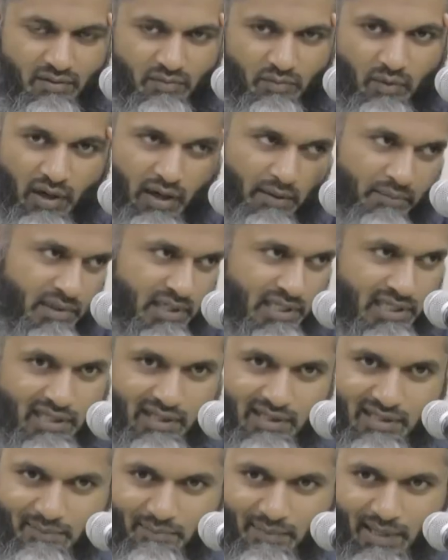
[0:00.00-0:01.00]
Well, I'm going to
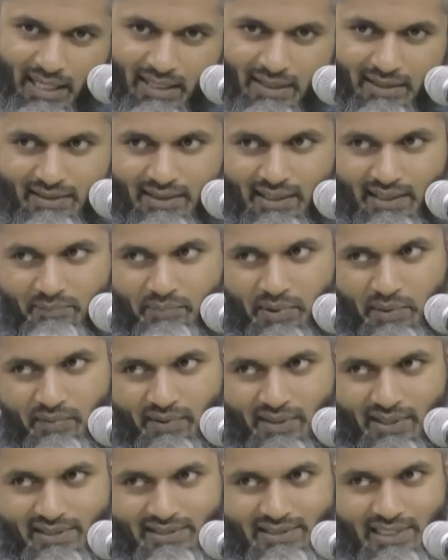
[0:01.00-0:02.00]
kill the man, and then people
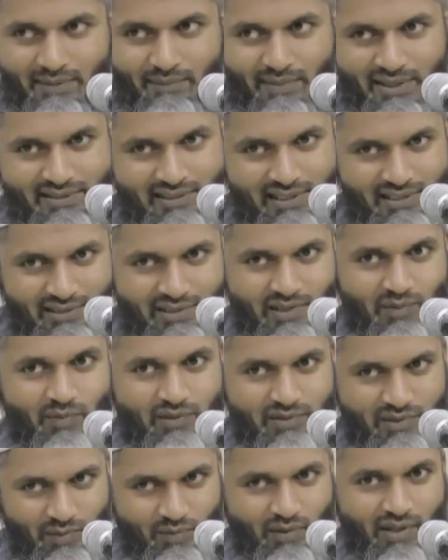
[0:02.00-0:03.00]
are going to say my sister
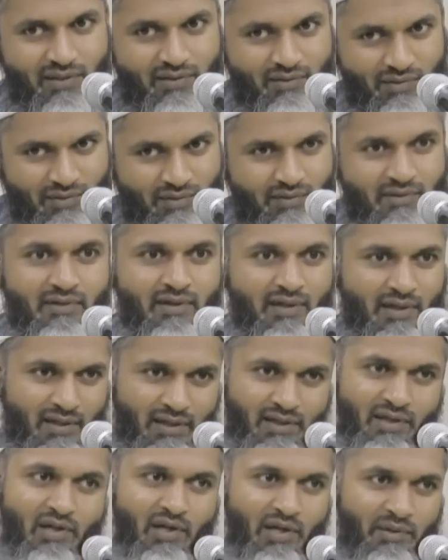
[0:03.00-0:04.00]
was the one who,
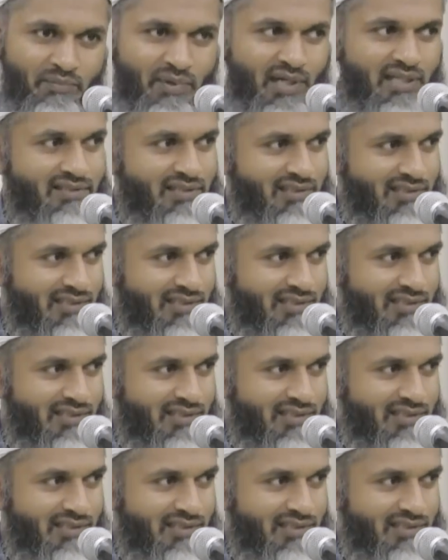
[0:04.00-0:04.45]
you know, embraced